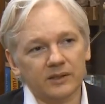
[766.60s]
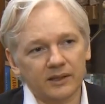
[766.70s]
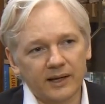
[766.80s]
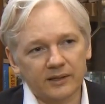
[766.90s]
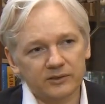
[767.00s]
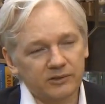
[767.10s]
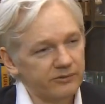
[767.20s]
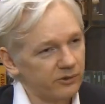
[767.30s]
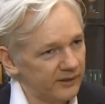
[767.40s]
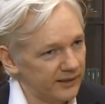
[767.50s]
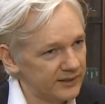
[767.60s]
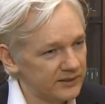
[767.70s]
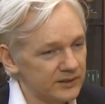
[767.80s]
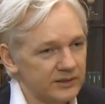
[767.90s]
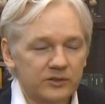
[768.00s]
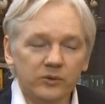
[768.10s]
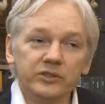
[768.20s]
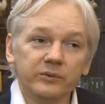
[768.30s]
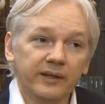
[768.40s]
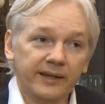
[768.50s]
in our Stratfor releases. It's
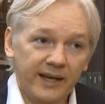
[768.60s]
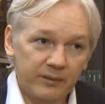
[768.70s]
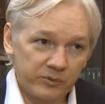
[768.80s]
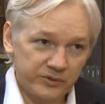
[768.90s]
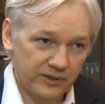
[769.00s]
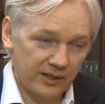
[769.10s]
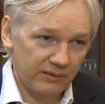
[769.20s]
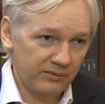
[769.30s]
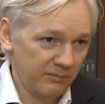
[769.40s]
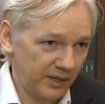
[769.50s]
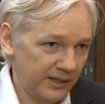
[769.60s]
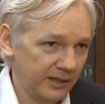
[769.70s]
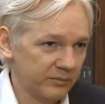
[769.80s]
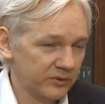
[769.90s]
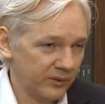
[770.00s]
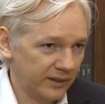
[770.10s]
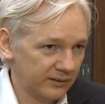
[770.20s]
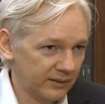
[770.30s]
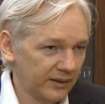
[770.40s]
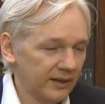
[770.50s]
also in the cables meeting
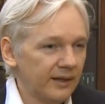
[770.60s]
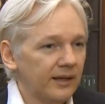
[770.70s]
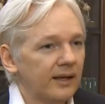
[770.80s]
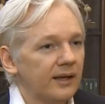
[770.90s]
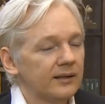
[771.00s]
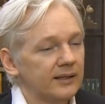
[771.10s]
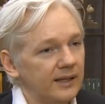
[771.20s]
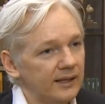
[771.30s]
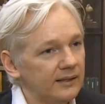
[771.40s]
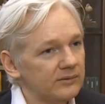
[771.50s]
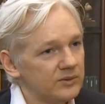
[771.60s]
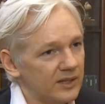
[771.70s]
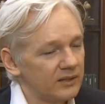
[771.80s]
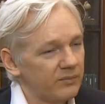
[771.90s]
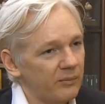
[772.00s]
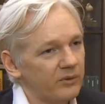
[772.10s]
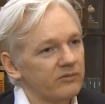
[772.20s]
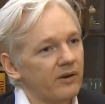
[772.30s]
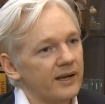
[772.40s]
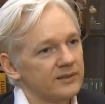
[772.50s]
between key State Department
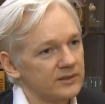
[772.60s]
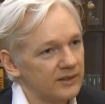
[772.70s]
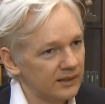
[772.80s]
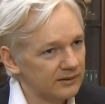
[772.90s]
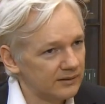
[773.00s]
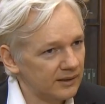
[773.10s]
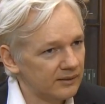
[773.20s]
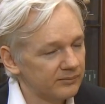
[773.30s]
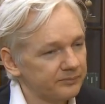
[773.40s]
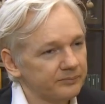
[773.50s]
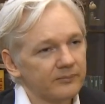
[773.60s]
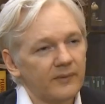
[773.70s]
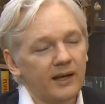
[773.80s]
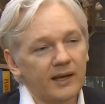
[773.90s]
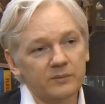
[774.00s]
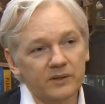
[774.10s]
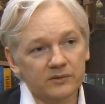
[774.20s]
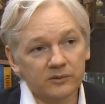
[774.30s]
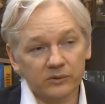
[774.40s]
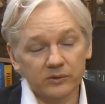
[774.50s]
advisors and
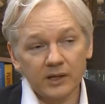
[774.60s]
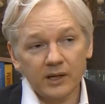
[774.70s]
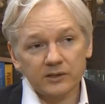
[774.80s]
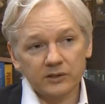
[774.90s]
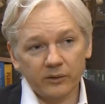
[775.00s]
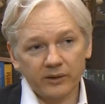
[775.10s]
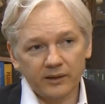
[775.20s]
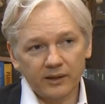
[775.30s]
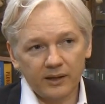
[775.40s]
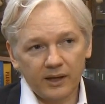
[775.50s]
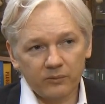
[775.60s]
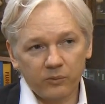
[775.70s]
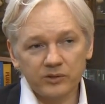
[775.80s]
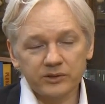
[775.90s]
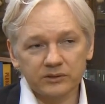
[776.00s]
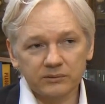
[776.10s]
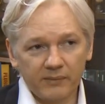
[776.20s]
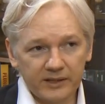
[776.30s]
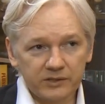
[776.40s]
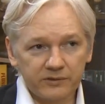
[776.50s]
aspects of Google. So it wasn't
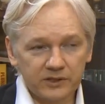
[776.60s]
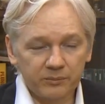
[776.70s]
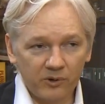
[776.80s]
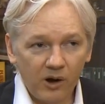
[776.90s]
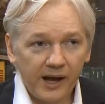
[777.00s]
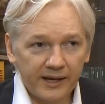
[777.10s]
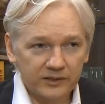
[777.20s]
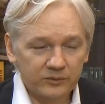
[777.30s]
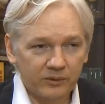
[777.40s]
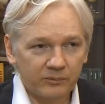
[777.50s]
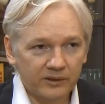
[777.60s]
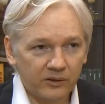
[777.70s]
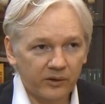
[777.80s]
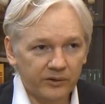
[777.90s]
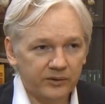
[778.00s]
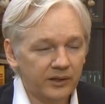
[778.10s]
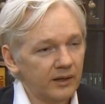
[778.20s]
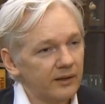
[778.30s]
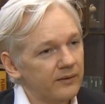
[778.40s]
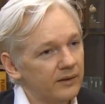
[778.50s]
much of a surprise when we learnt
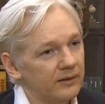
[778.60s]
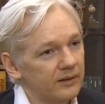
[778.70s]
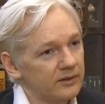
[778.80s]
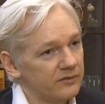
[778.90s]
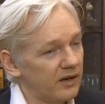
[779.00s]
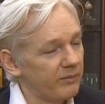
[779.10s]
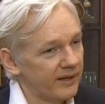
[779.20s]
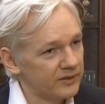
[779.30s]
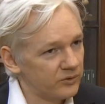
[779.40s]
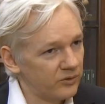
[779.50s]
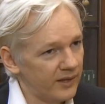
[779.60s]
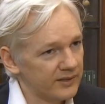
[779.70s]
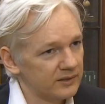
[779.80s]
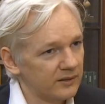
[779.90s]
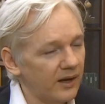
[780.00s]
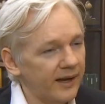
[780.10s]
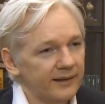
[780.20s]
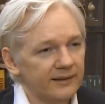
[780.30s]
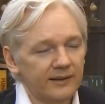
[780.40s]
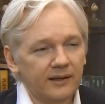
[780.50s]
that as far back as 2009,